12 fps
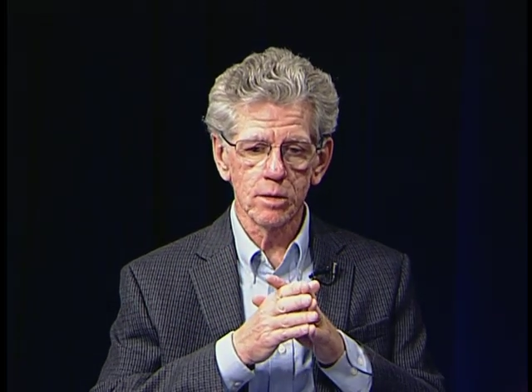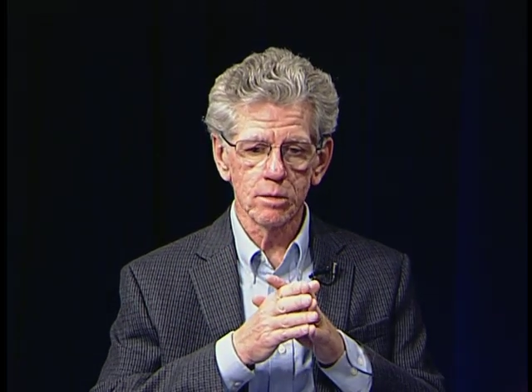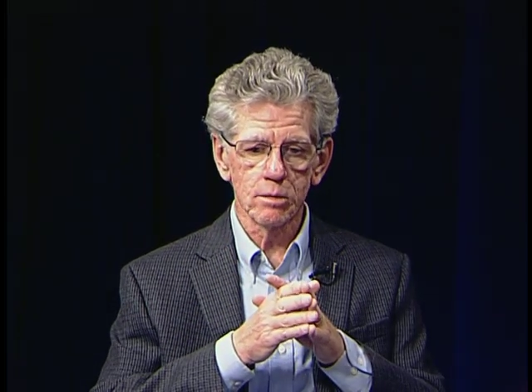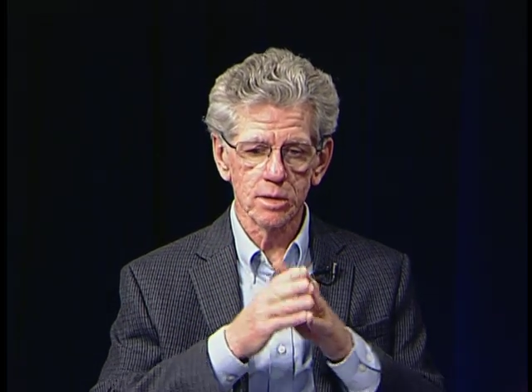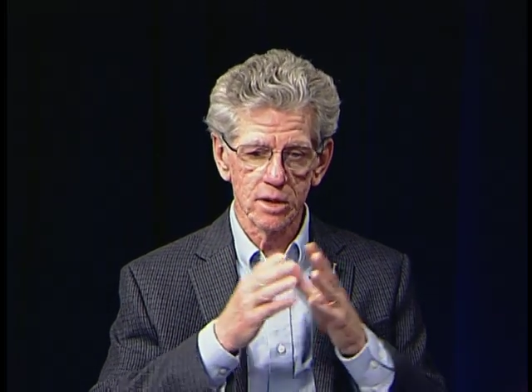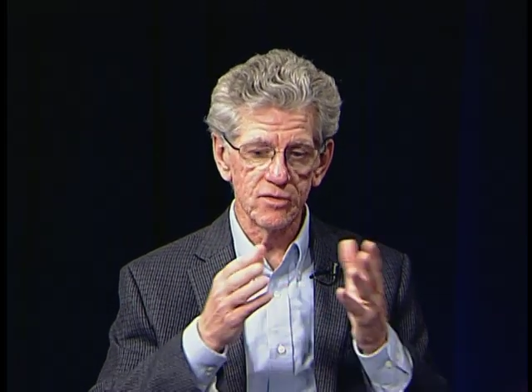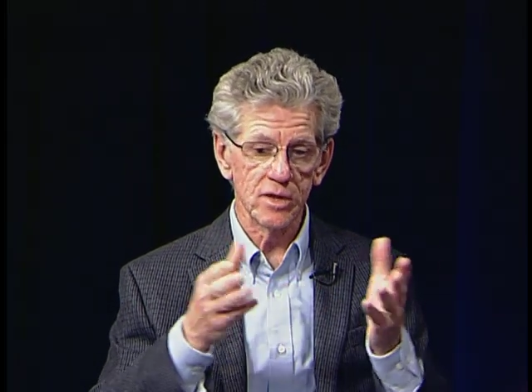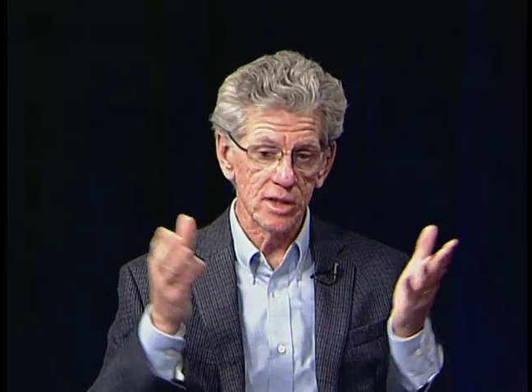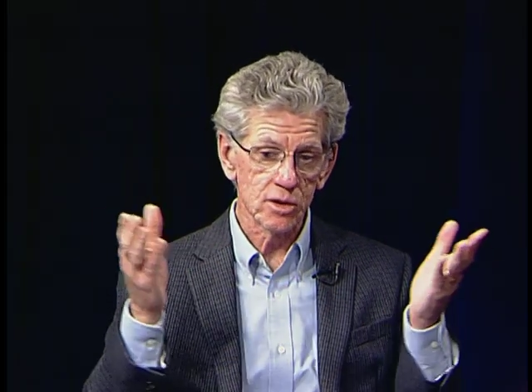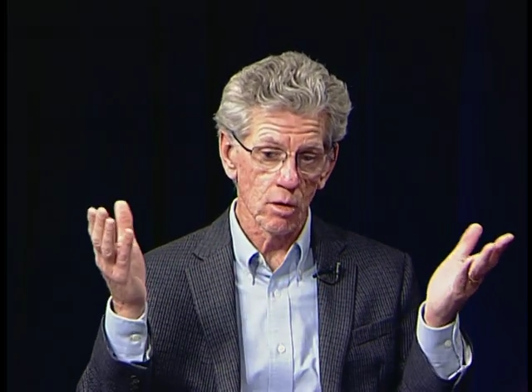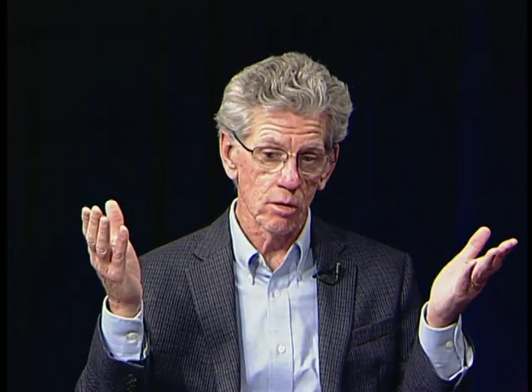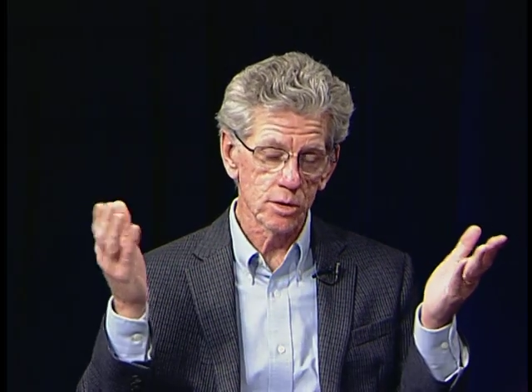lived in
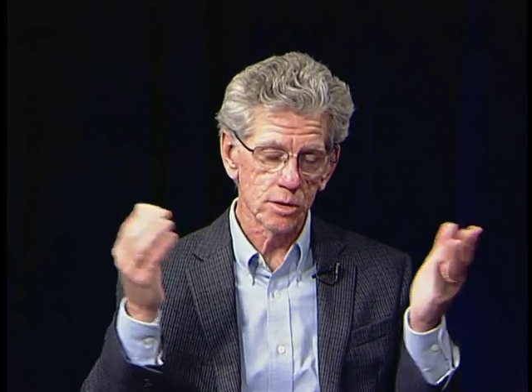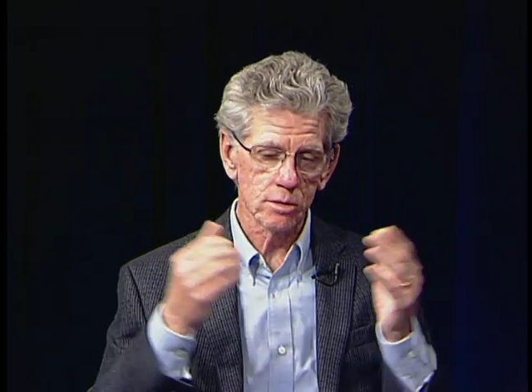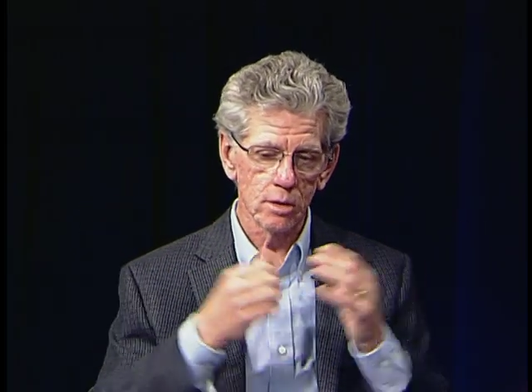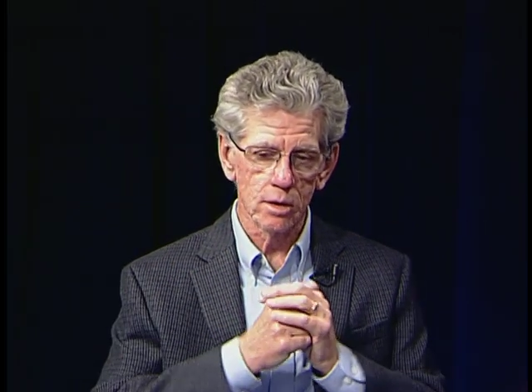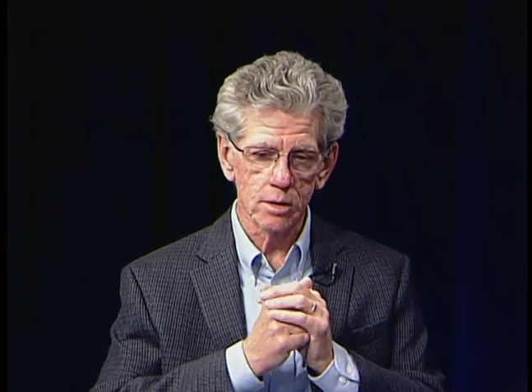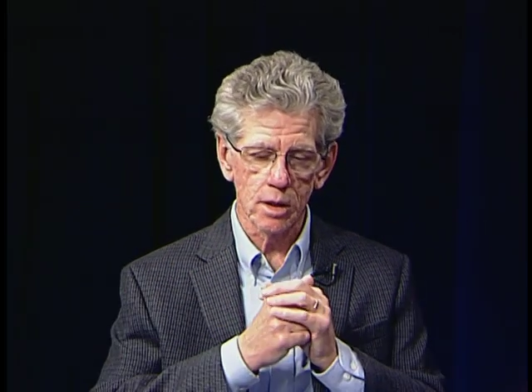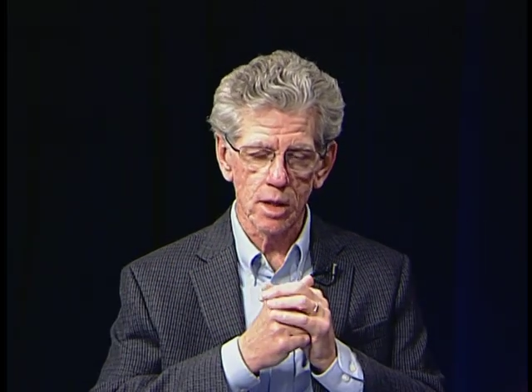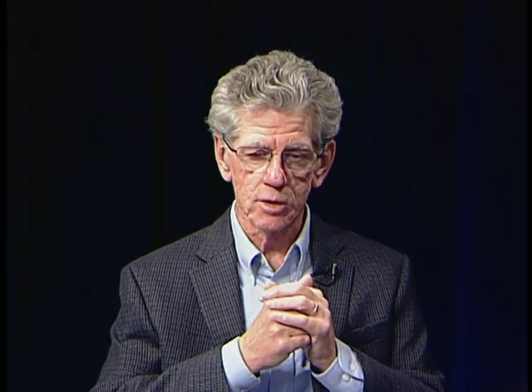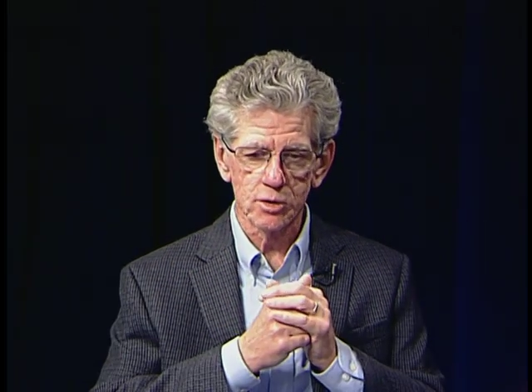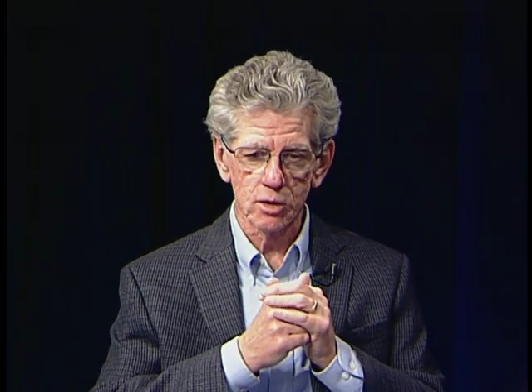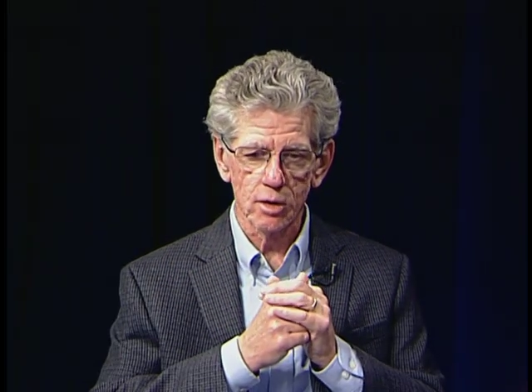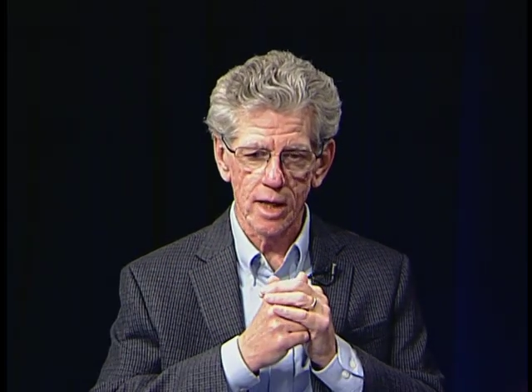East Orange
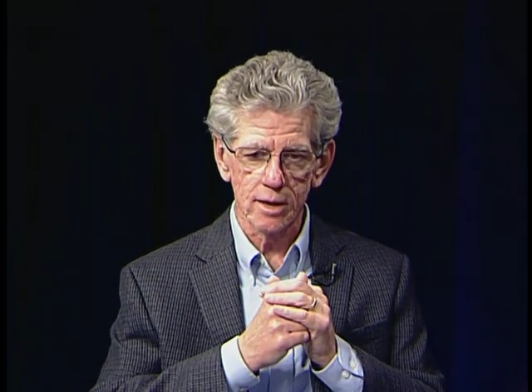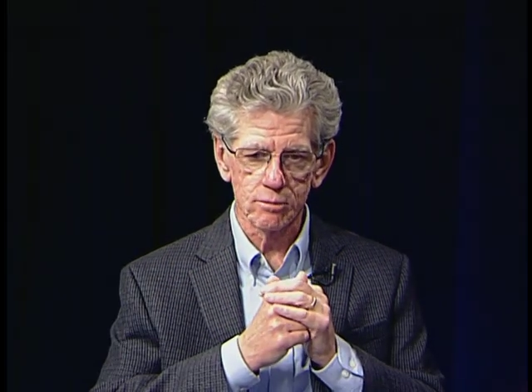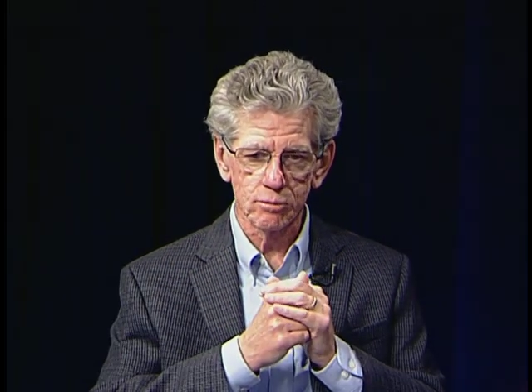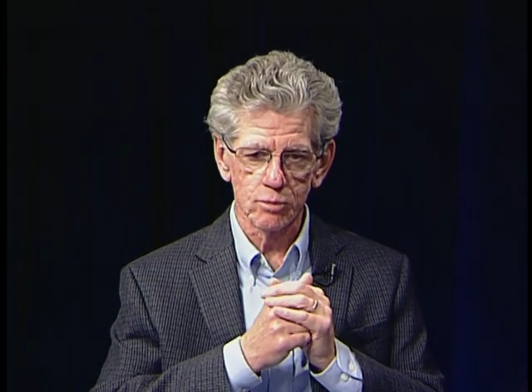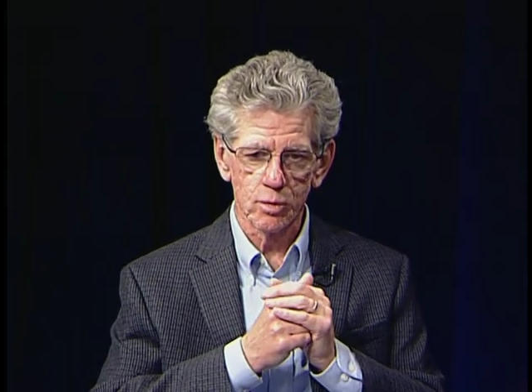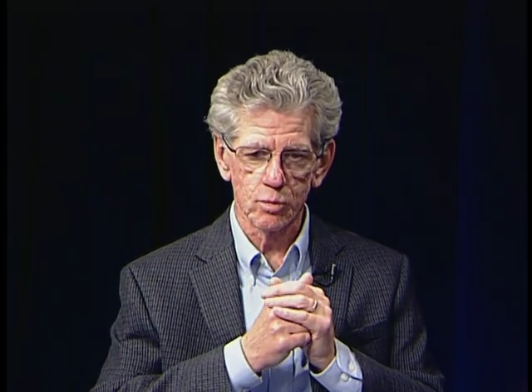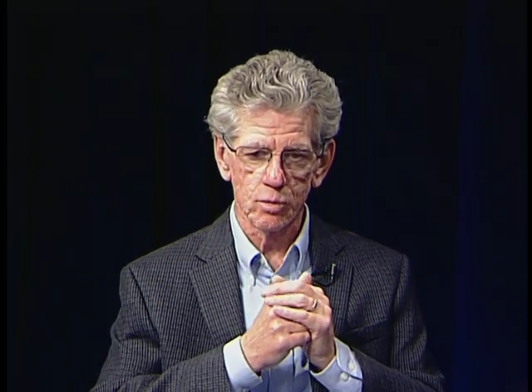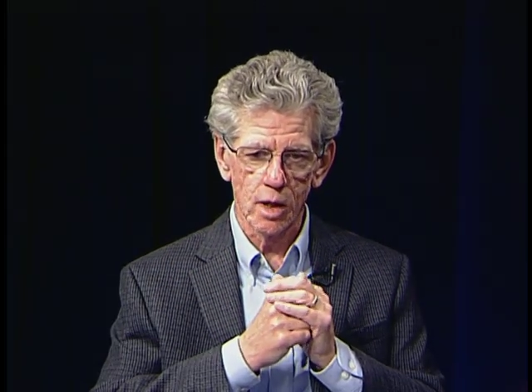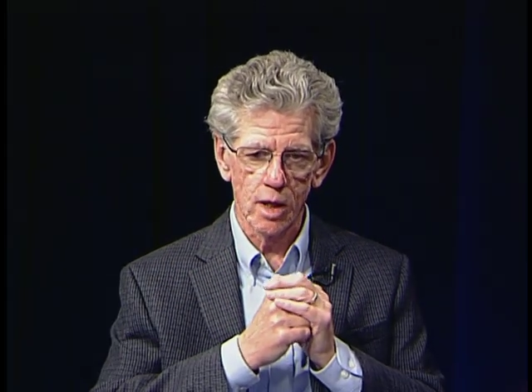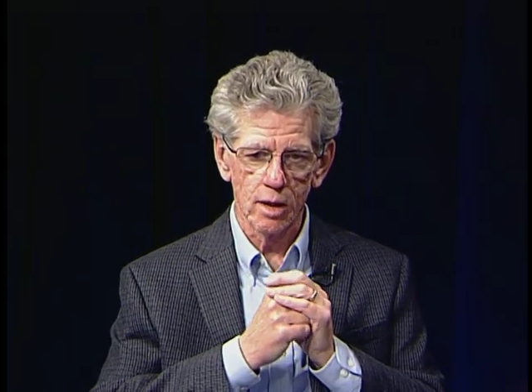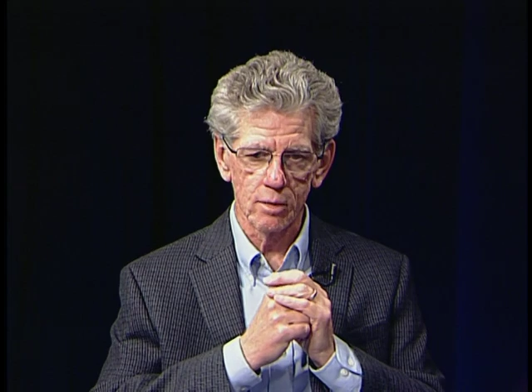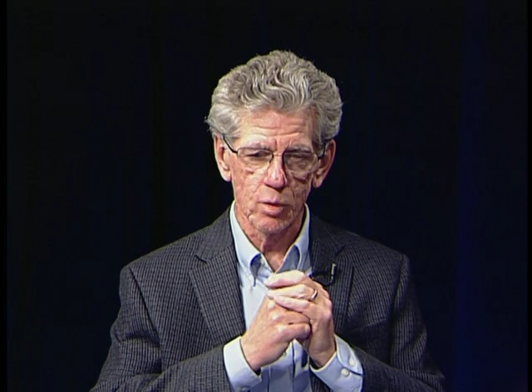until I
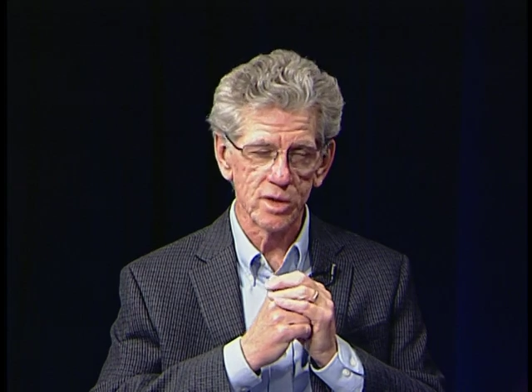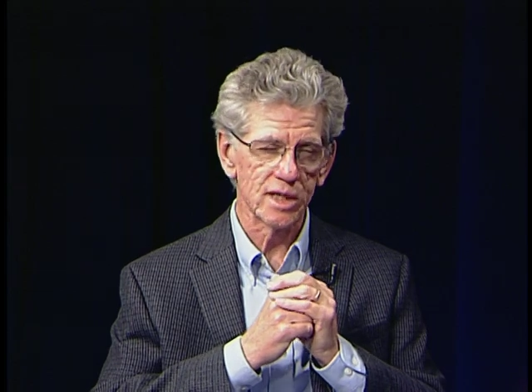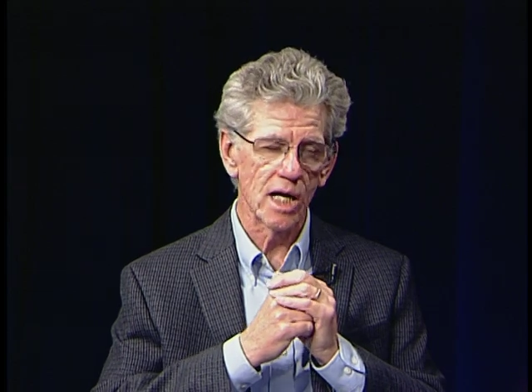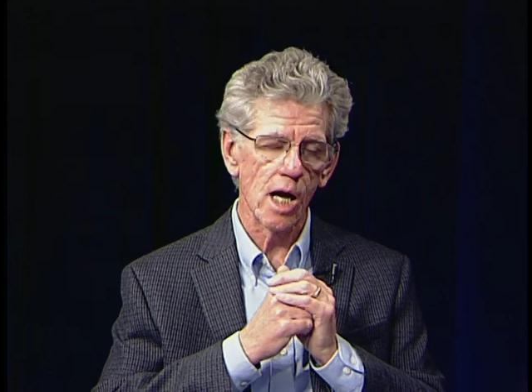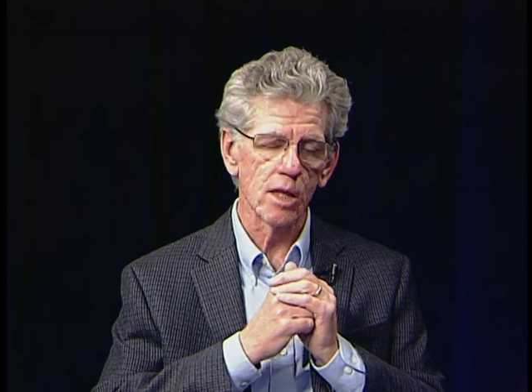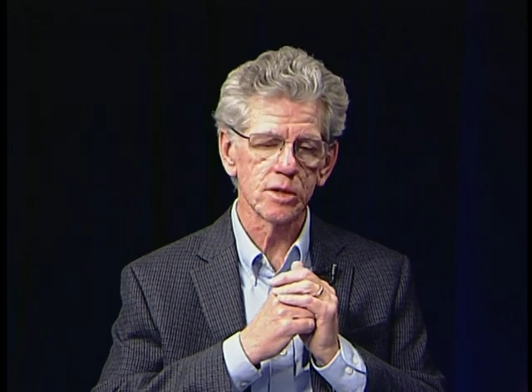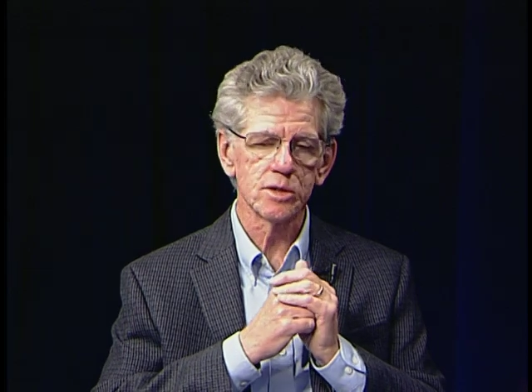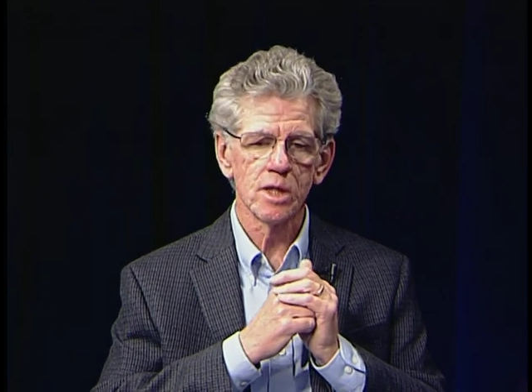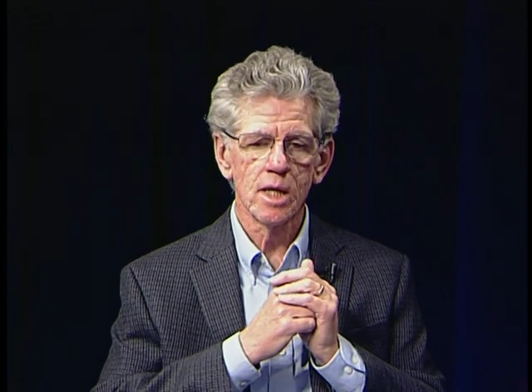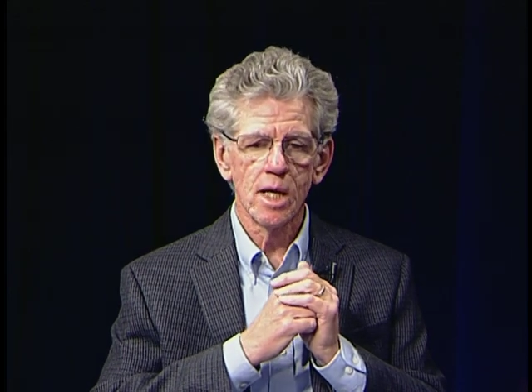went to college.